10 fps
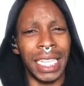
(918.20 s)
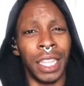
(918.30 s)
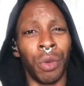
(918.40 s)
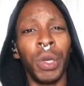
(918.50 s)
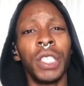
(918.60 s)

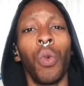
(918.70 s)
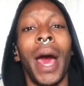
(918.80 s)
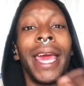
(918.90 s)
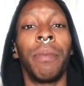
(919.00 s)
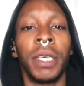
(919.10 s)
the reason
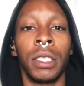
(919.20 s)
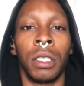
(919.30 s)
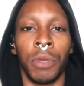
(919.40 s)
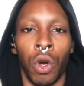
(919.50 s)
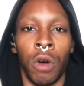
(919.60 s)
why it pisses
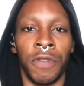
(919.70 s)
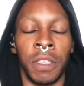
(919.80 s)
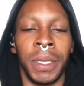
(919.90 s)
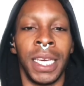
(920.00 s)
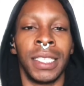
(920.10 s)
me off is
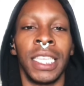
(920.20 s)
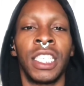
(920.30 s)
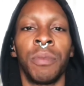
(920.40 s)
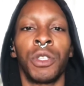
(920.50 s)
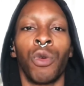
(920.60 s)
because it
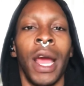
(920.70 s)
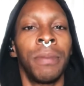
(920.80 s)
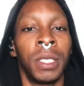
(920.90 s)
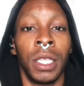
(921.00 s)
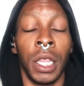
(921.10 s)

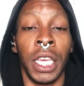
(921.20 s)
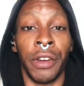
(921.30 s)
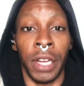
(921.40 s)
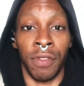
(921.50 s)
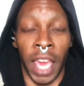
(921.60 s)
subscribes to the
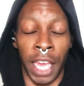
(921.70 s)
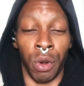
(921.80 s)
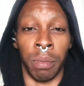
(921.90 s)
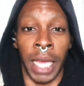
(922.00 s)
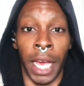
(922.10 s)
theory of the angry
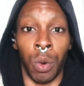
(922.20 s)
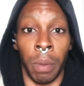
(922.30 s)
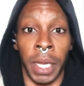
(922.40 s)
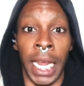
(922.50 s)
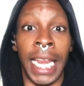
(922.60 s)
black
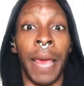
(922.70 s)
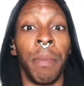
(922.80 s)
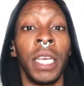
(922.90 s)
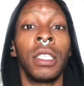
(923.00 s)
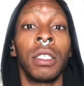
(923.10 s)
woman. And it
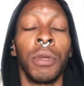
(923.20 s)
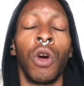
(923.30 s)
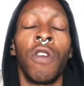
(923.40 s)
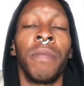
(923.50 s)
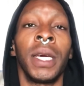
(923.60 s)
pisses me
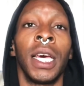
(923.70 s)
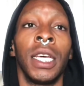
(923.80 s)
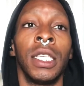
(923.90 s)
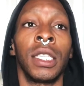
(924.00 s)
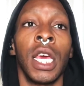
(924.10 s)
off
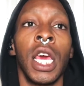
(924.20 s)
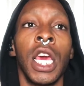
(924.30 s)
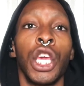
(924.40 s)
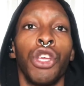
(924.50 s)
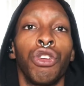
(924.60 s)
because
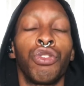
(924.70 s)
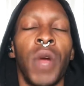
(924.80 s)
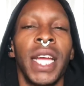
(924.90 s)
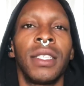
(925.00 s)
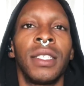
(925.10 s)
you're
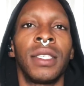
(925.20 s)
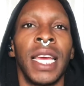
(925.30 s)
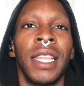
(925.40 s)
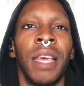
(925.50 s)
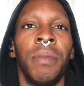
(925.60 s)
trying to
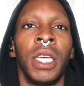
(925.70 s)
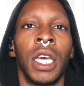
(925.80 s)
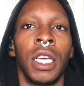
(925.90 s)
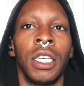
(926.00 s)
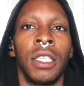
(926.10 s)
say that
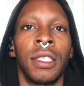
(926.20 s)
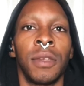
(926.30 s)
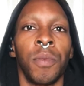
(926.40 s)
because